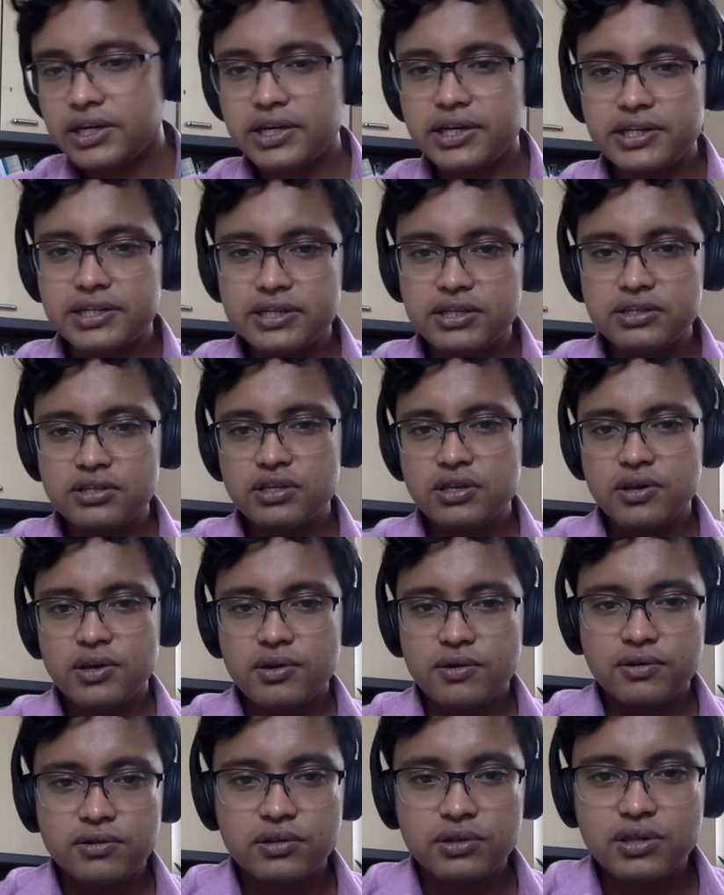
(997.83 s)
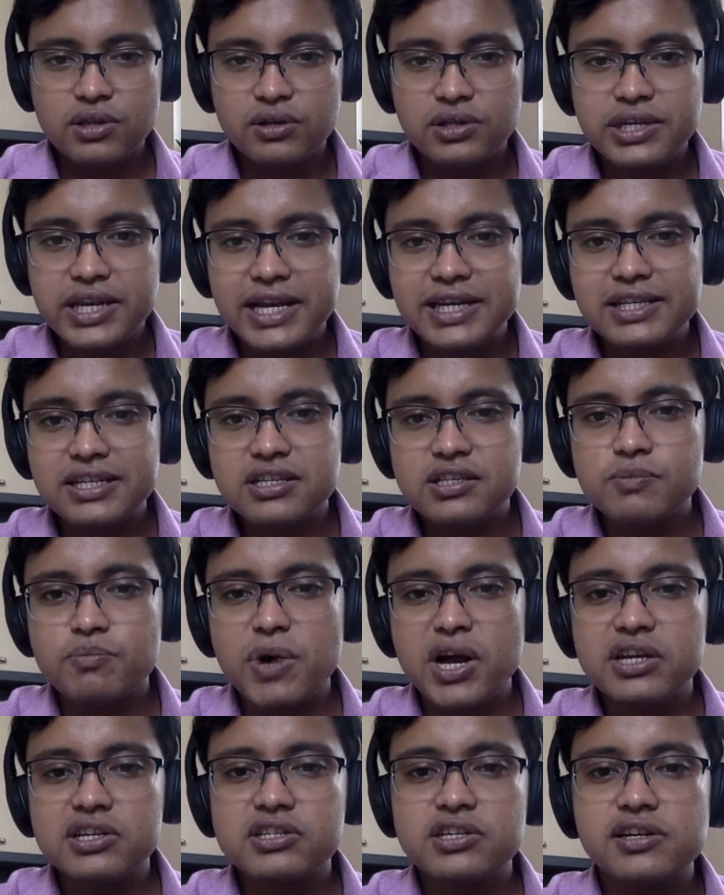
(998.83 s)
it is the debt is
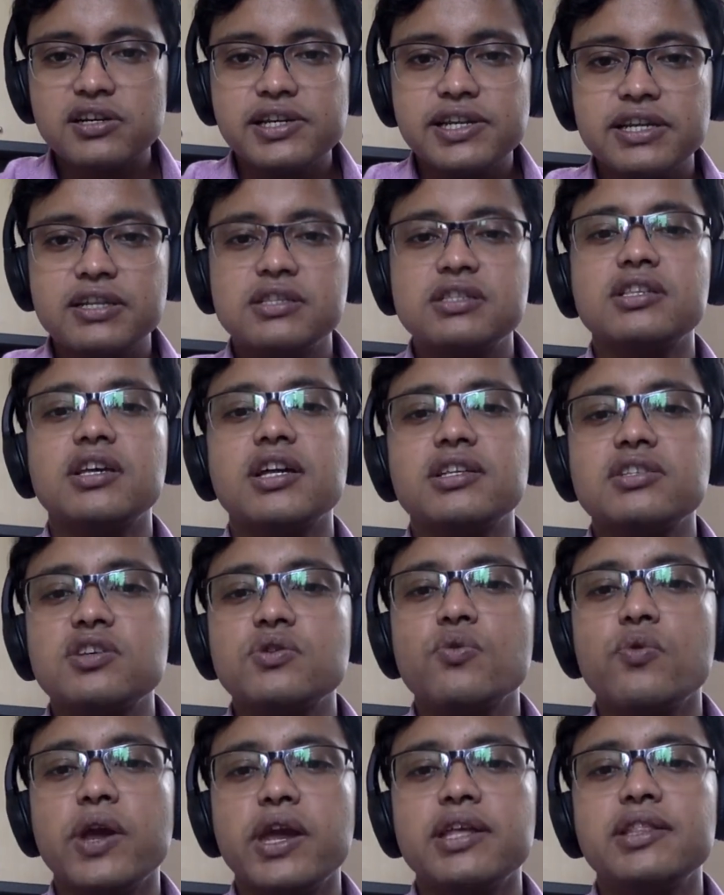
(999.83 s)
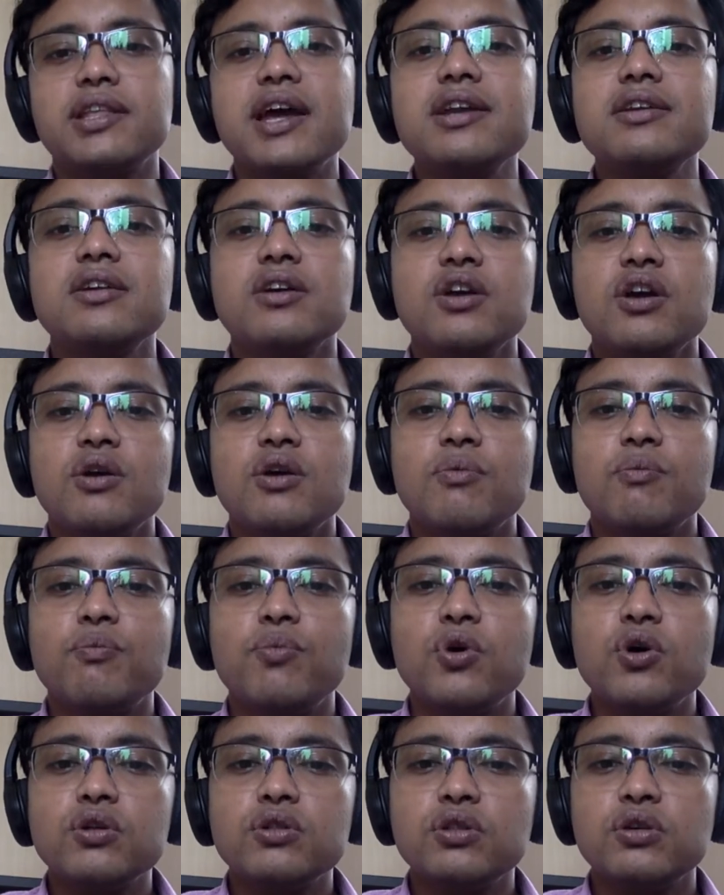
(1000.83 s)
marshaled in such a way that
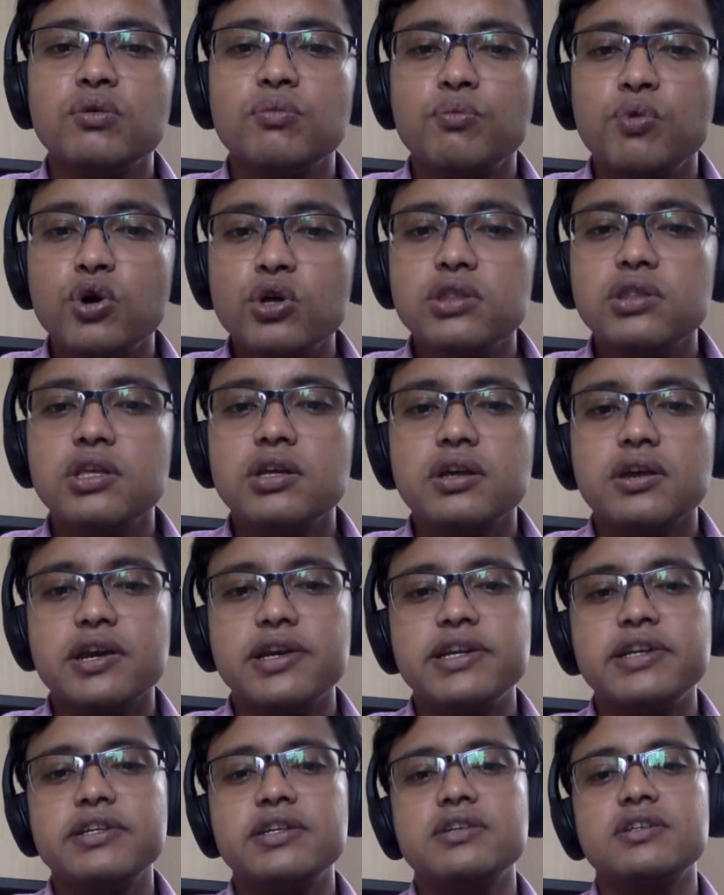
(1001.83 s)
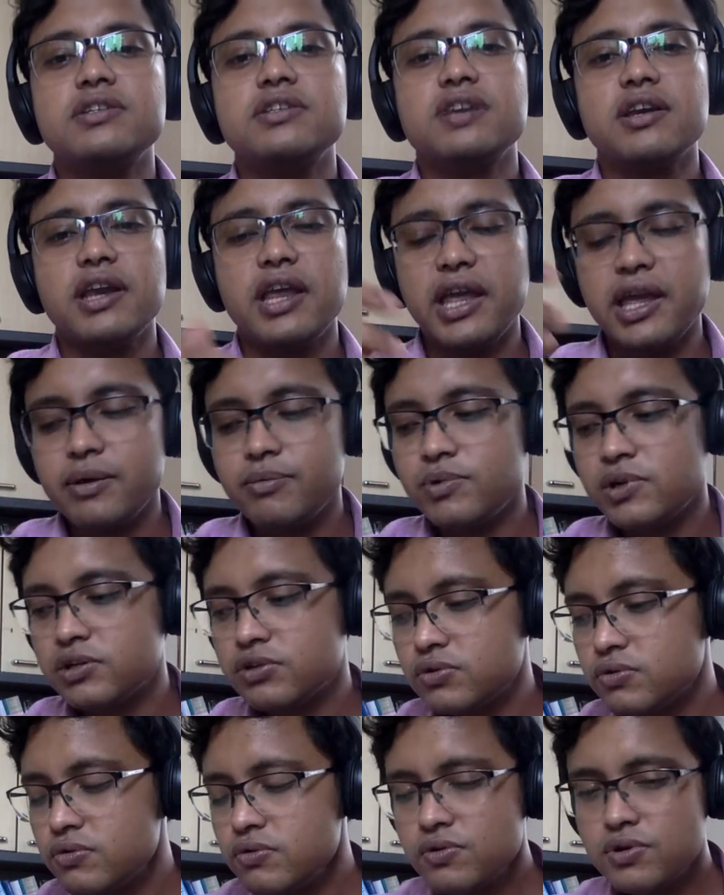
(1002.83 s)
both the creditors are able
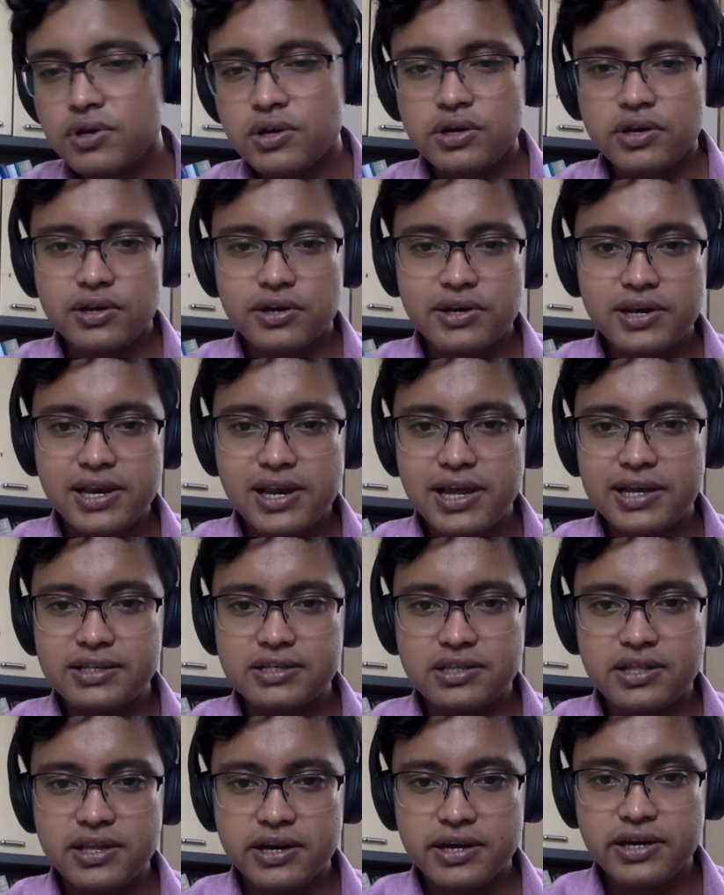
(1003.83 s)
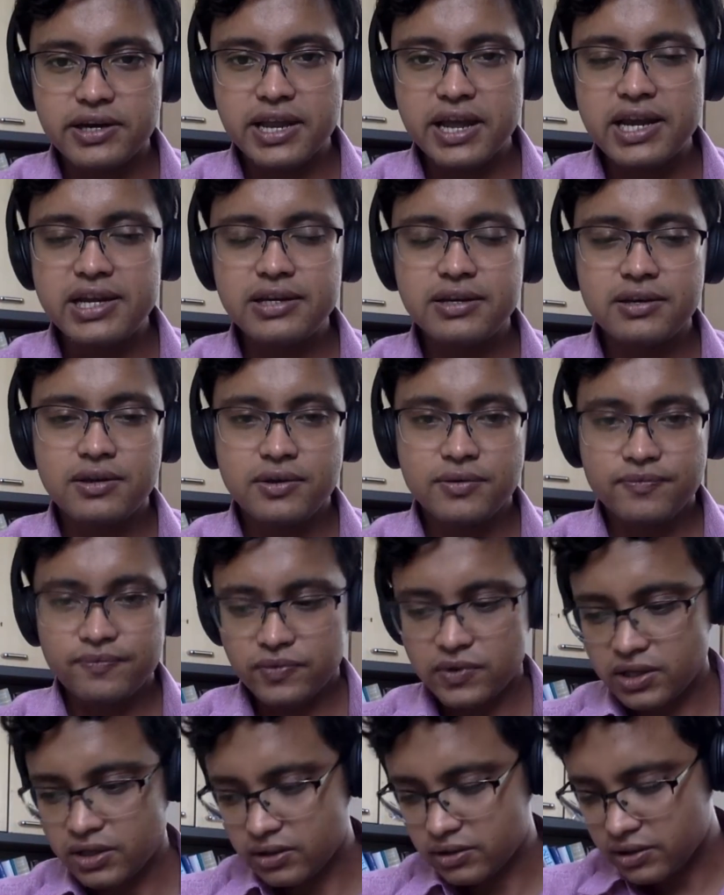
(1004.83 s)
to realize their debt,
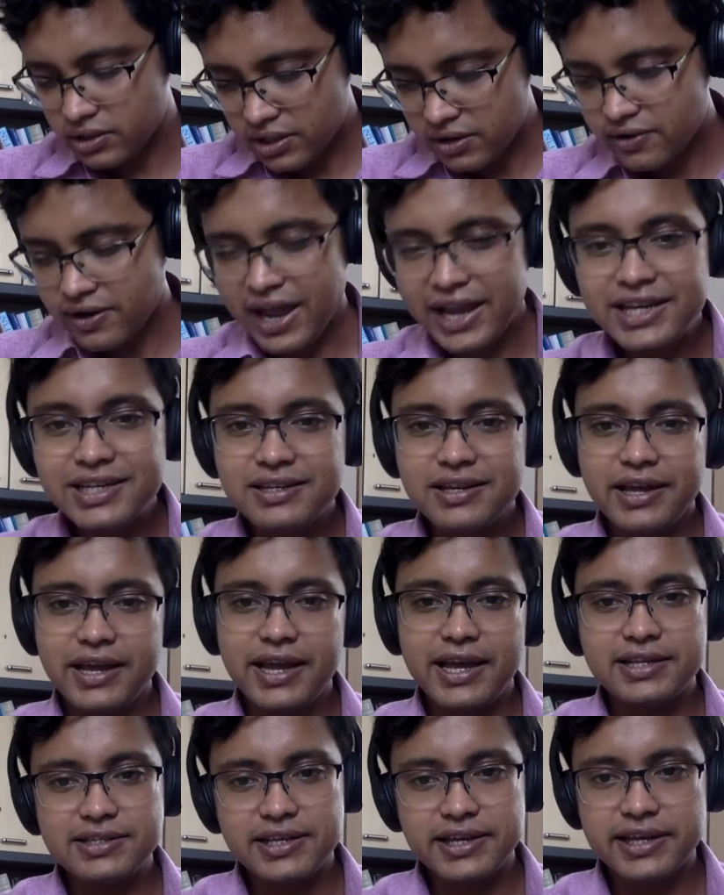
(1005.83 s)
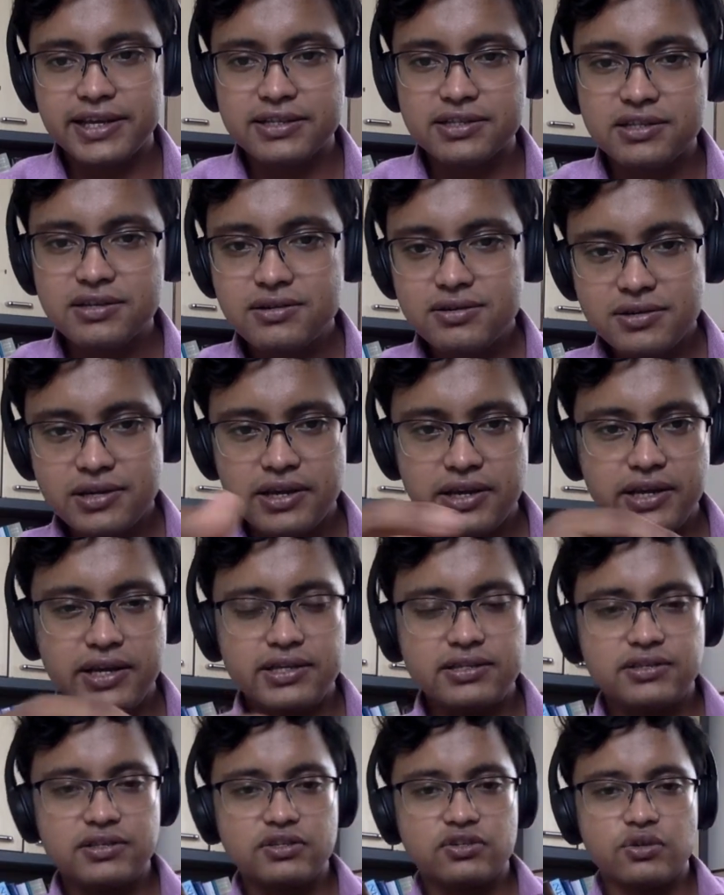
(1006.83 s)
the right as against the
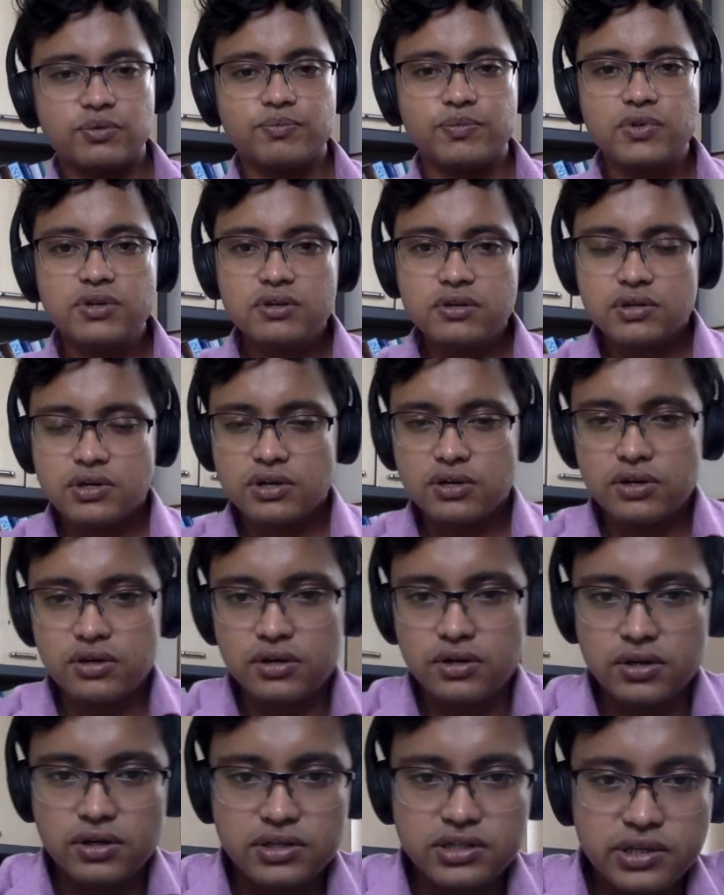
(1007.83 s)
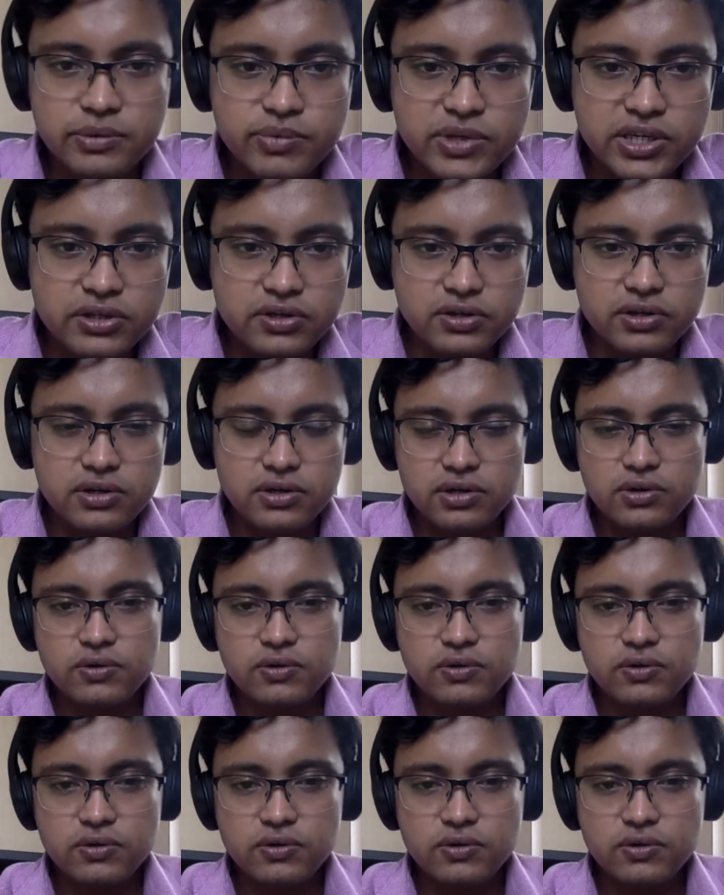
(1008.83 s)
asset of the debitor.